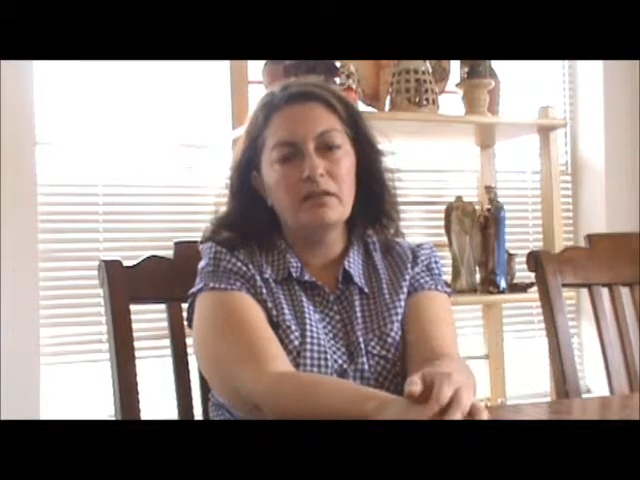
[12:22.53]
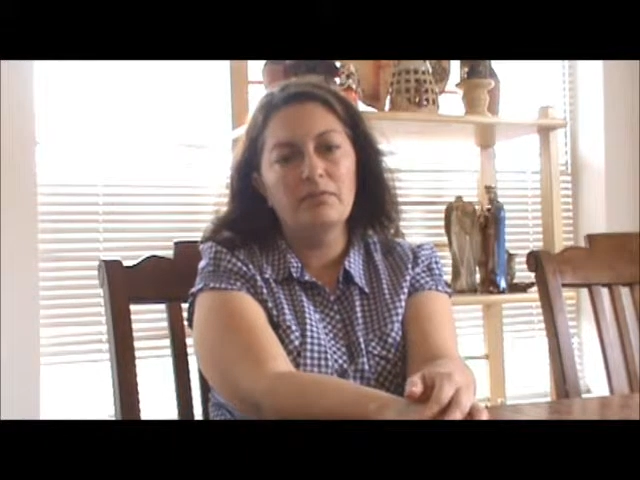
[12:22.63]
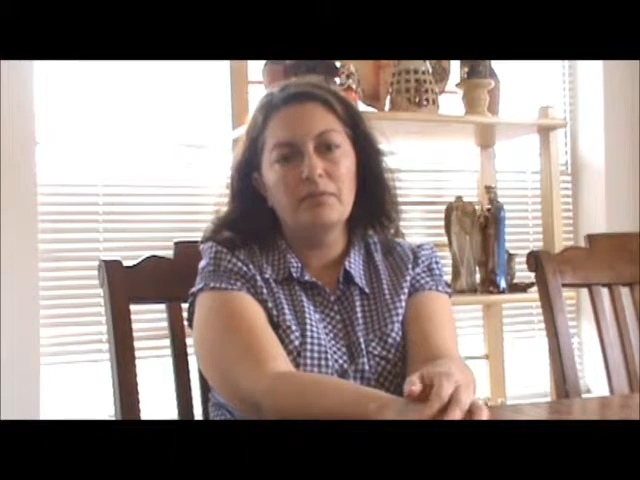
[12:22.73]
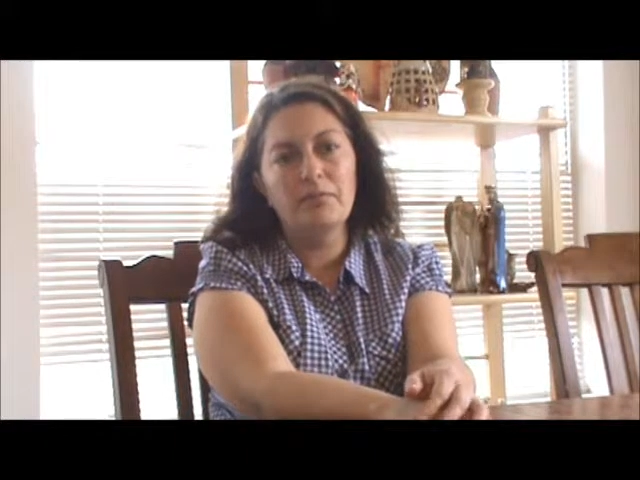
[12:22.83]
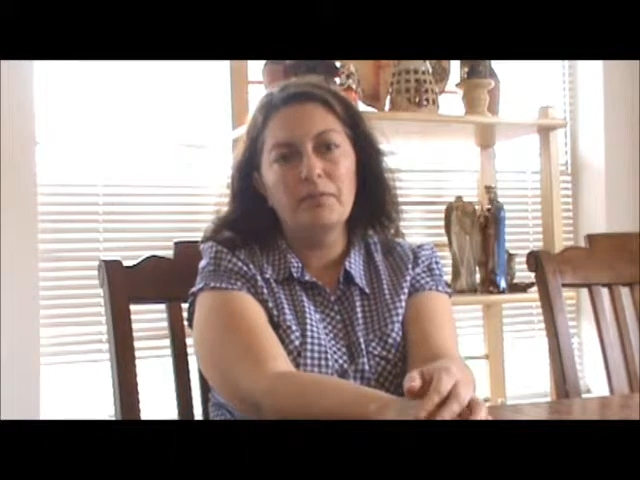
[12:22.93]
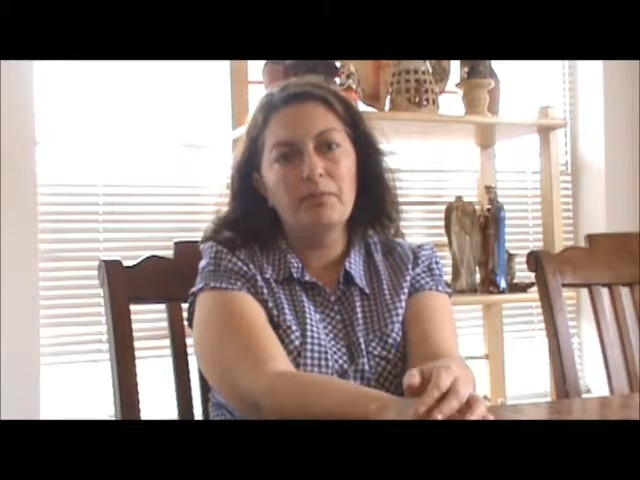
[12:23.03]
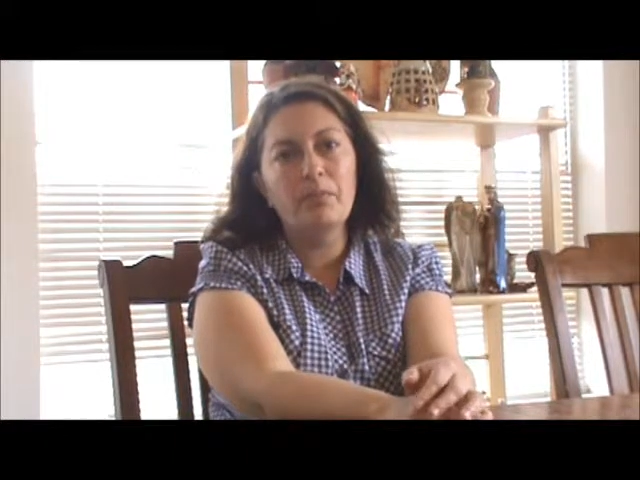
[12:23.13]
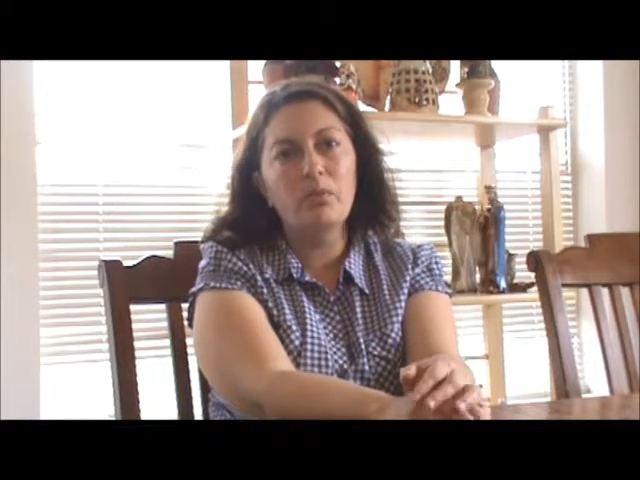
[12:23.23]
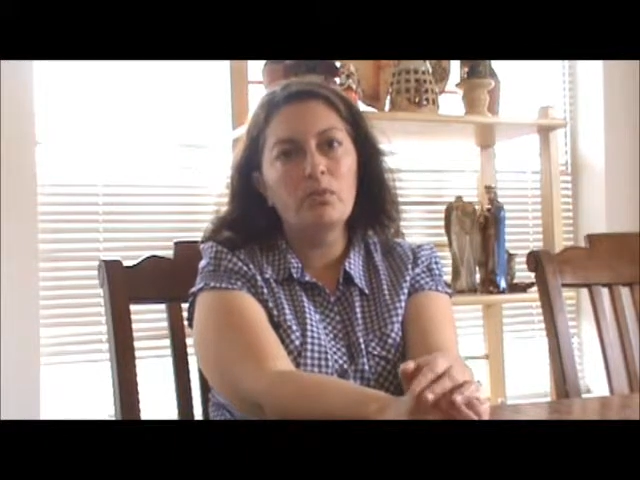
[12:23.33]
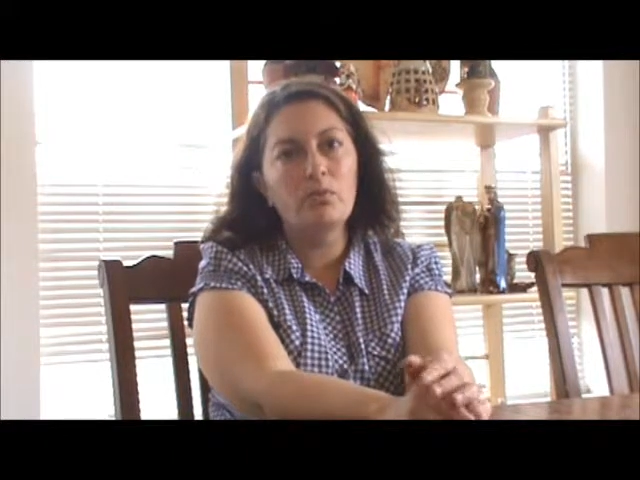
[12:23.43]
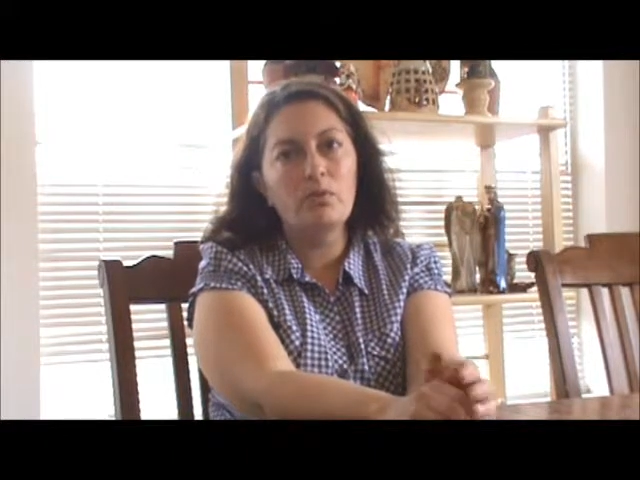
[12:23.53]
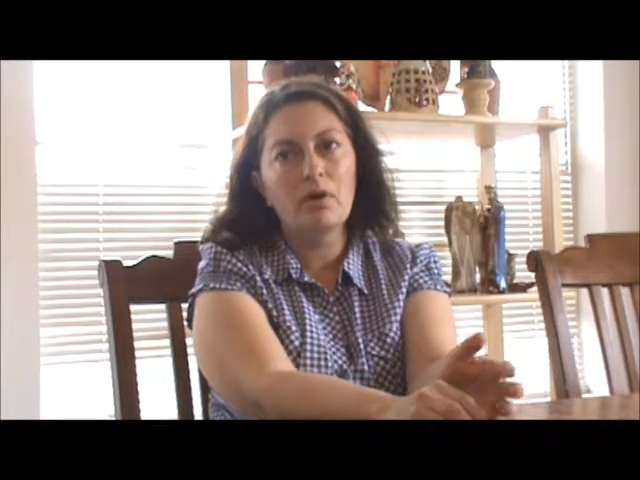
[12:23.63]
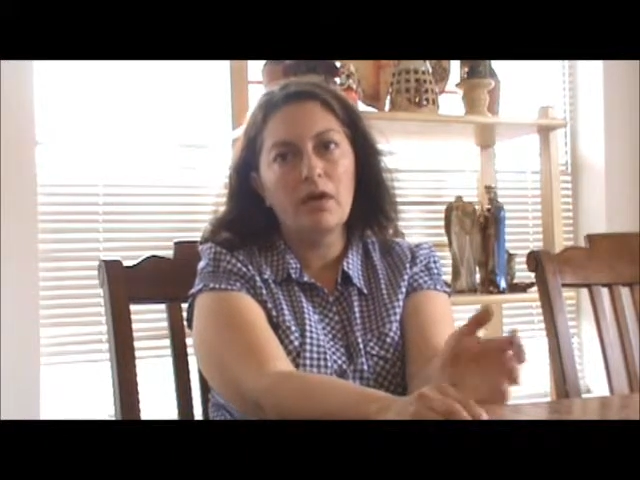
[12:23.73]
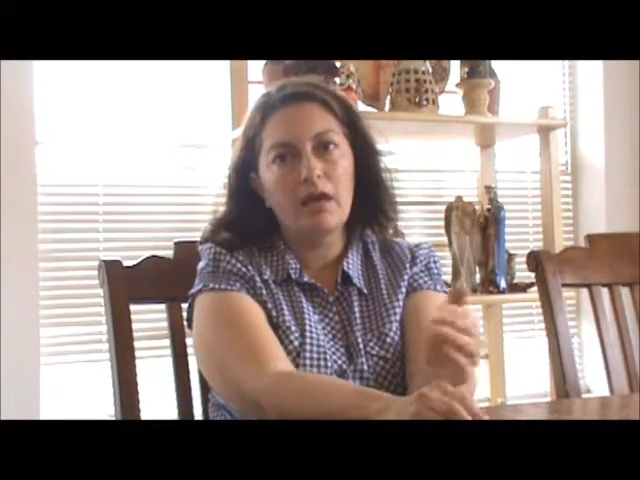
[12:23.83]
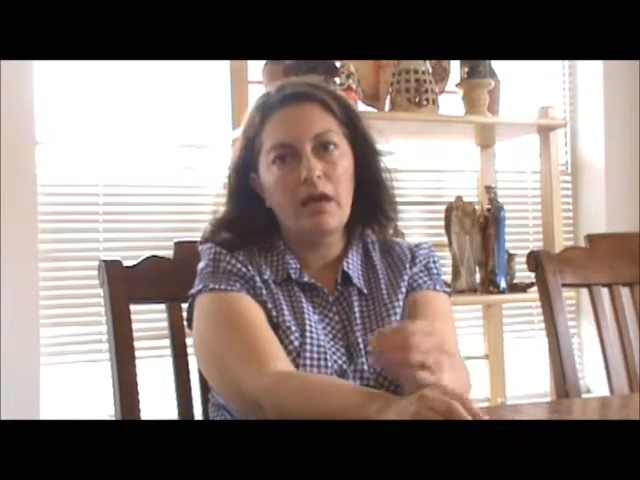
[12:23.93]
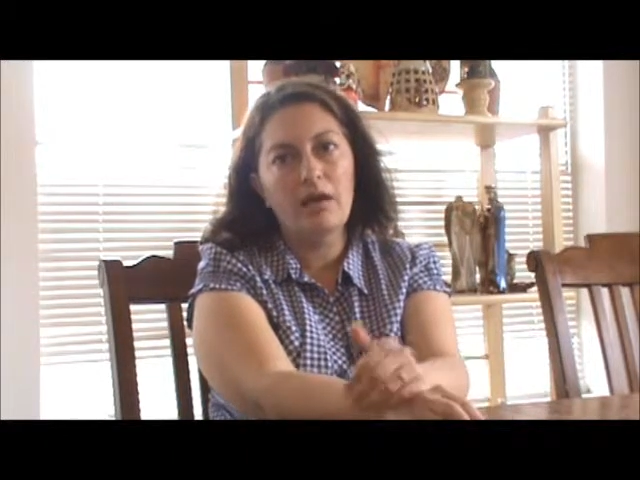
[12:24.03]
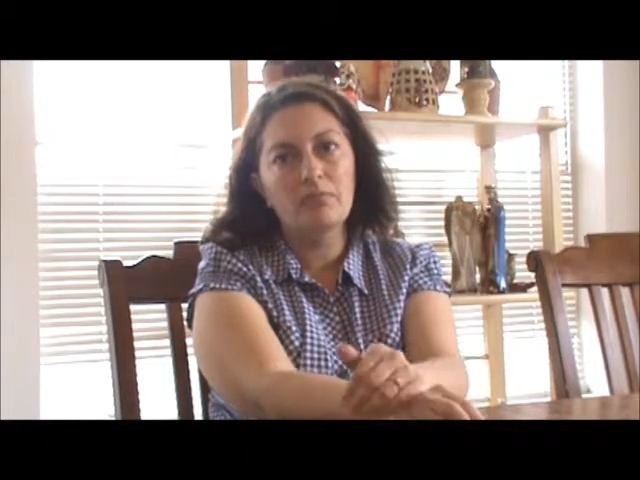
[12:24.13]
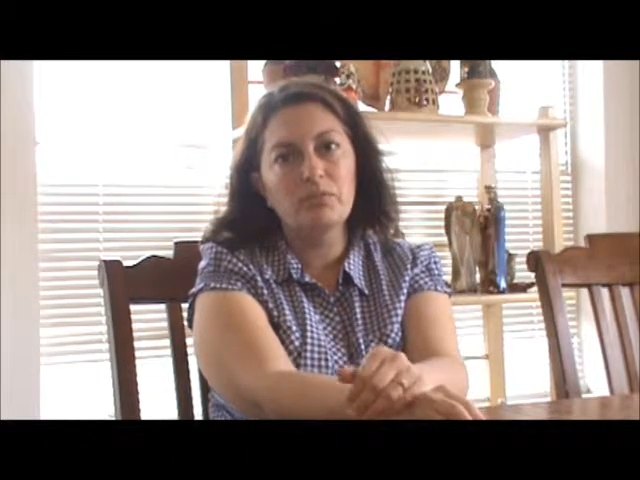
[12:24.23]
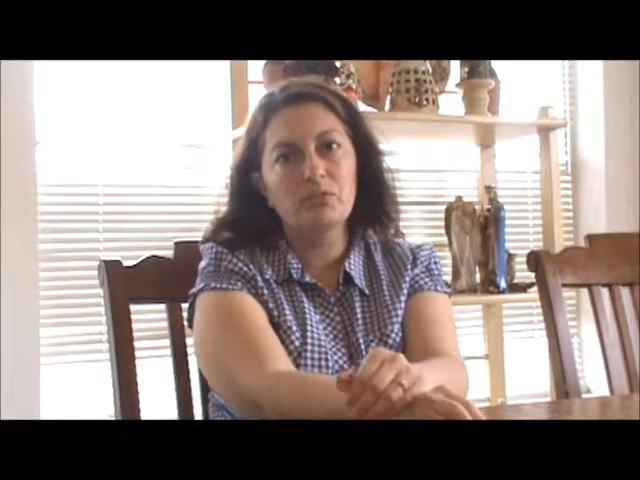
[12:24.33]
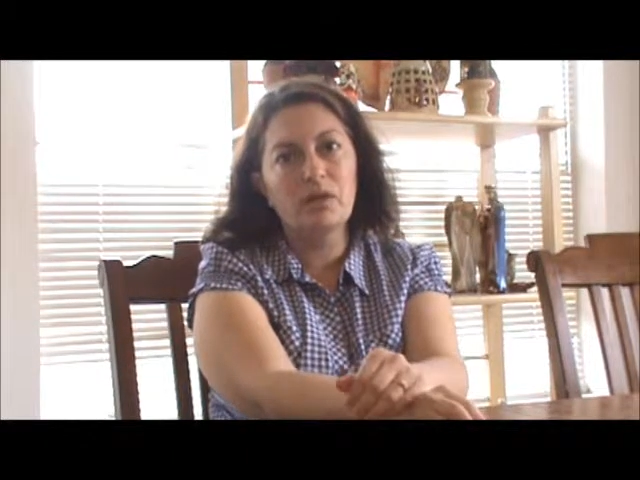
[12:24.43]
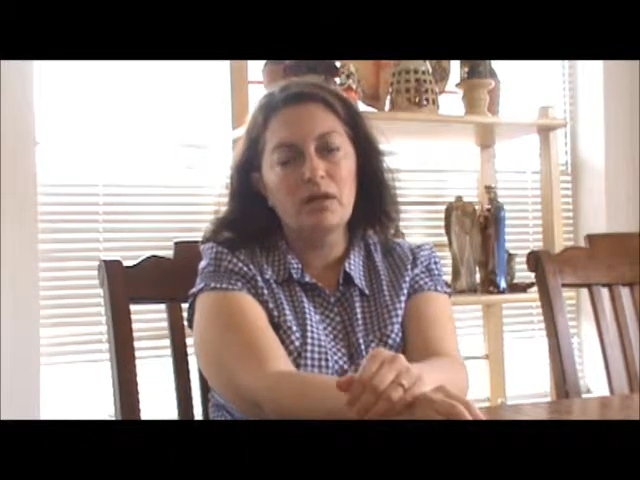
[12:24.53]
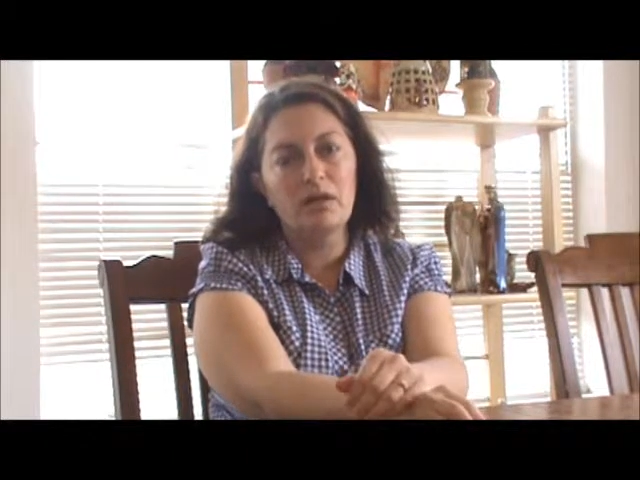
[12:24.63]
and people who came to